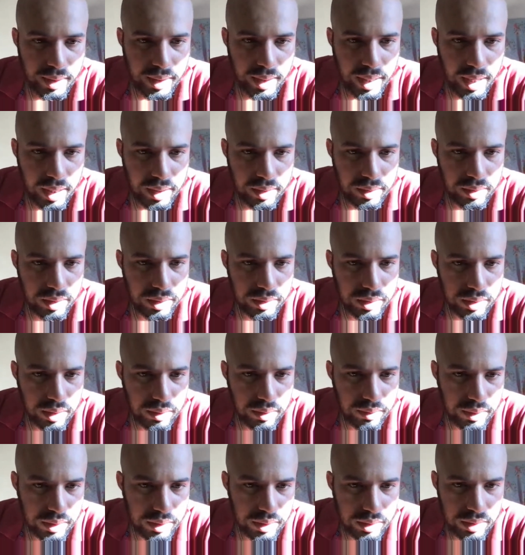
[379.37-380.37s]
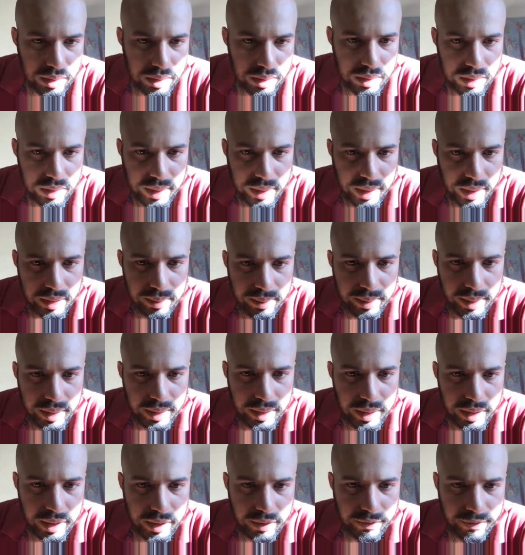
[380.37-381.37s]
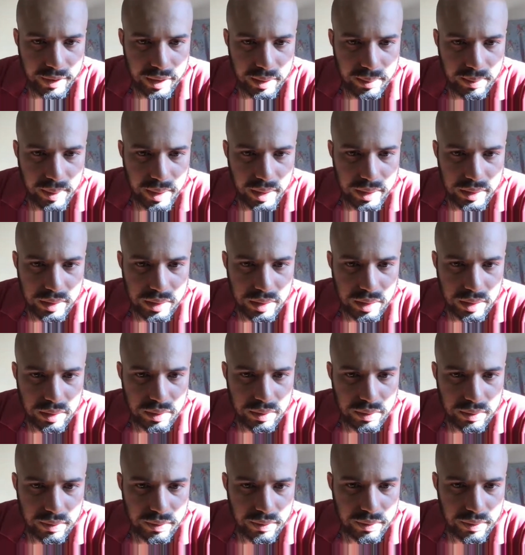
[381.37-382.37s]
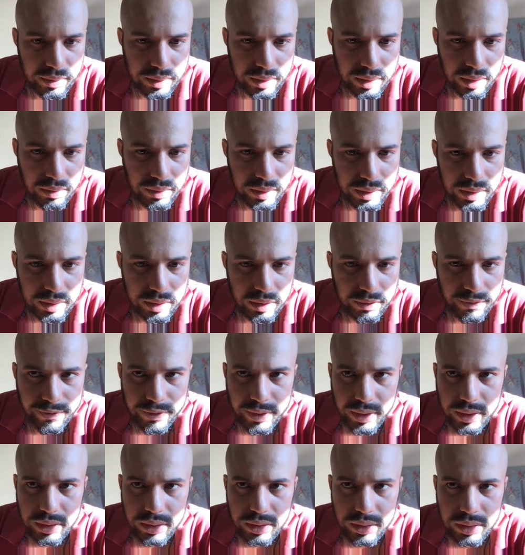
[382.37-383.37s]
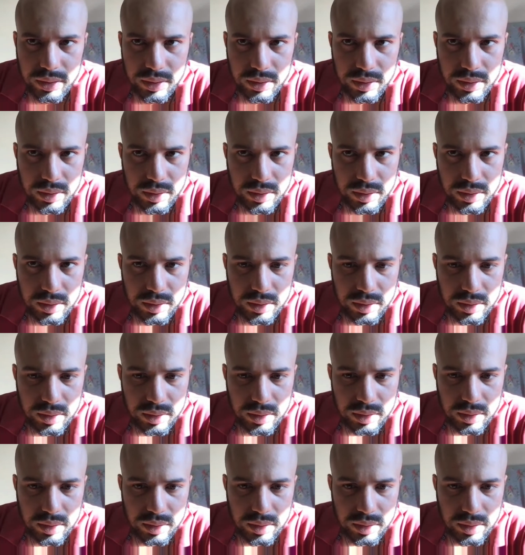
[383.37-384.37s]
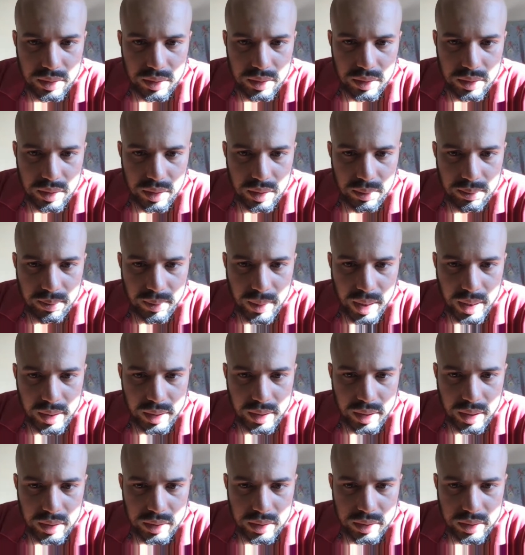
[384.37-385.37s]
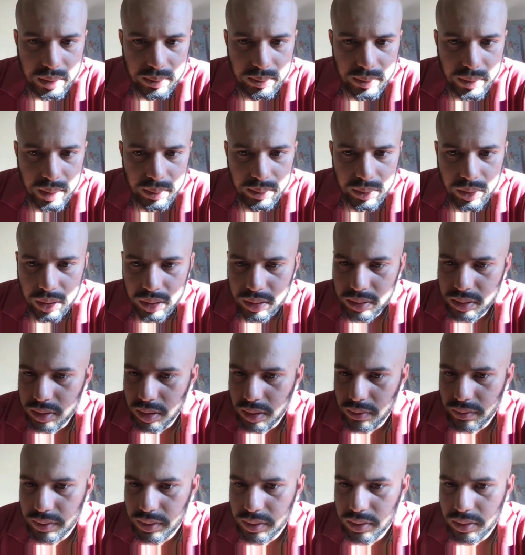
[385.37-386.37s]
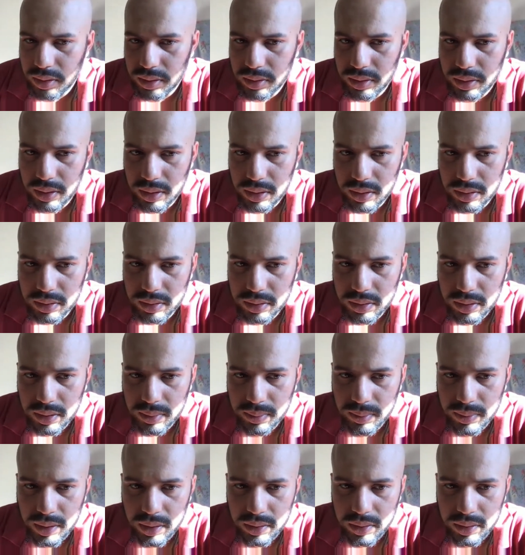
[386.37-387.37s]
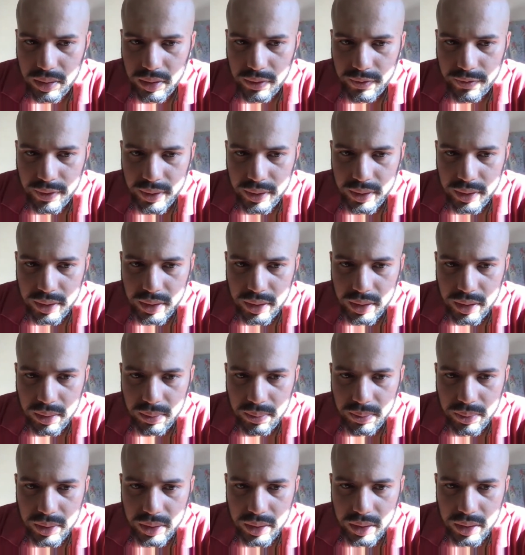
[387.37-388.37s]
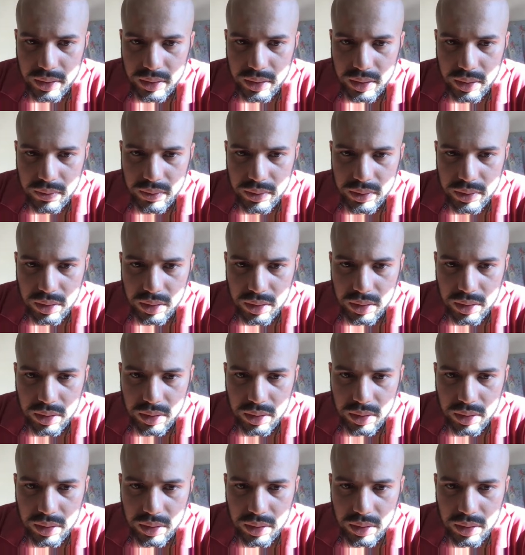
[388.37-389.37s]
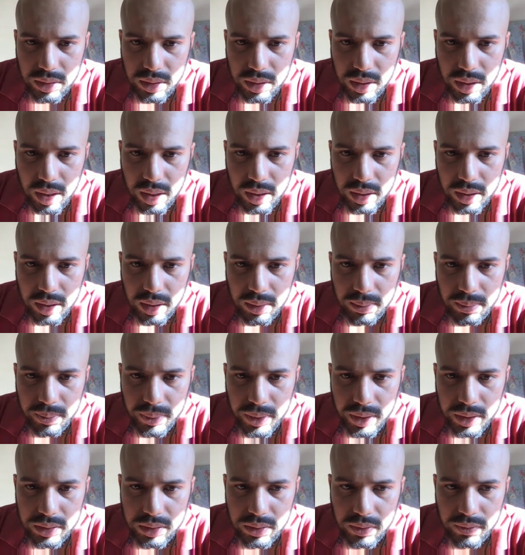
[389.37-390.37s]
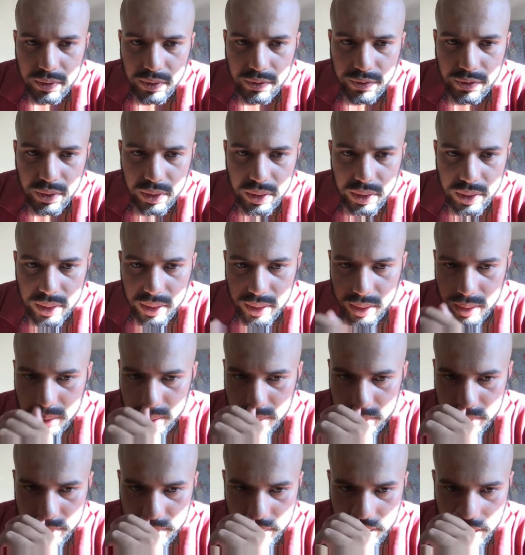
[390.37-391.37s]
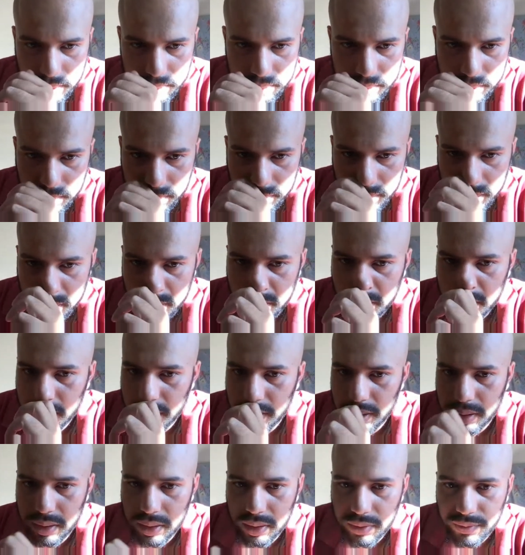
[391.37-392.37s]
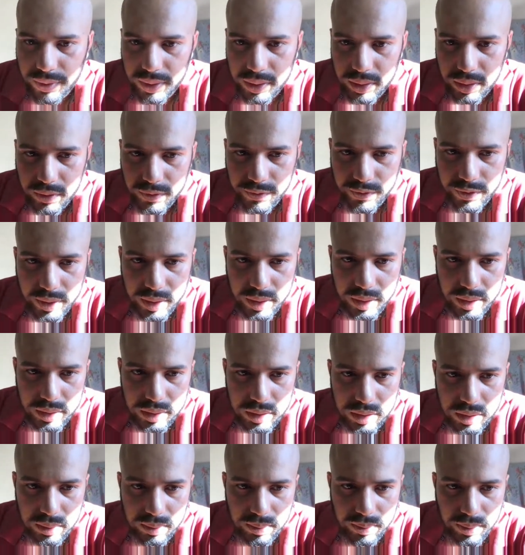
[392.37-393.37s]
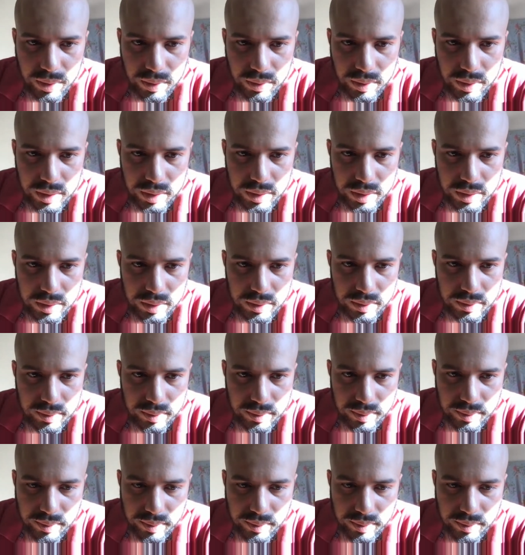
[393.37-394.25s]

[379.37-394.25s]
Angular services can be identified by service suffix my custom name.service.ts. Similar to defining a component, a service are comprised of the following: TypeScript decorated different configuration provided.